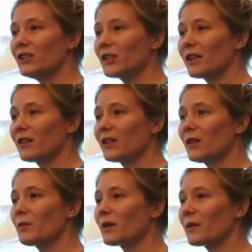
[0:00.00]
in
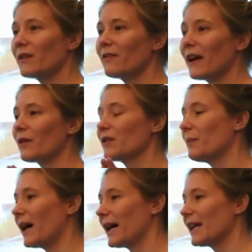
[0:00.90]
general, where we
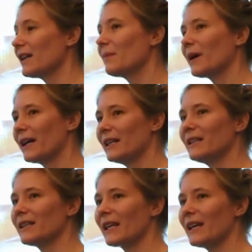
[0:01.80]
found pine, pine
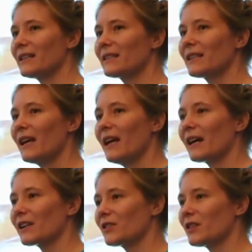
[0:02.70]
indicates
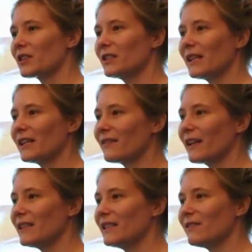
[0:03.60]
a construction date of
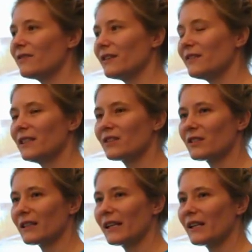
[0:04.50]
1850s
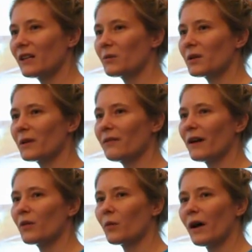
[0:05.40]
or later. Where we
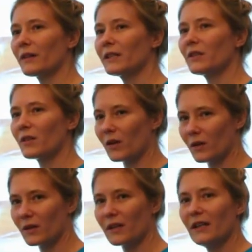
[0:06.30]
found walnut or
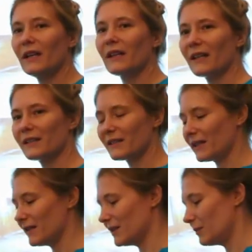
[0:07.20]
oak, that has
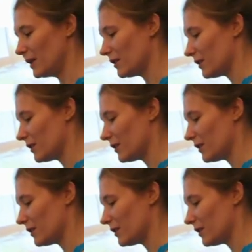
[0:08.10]
tended to be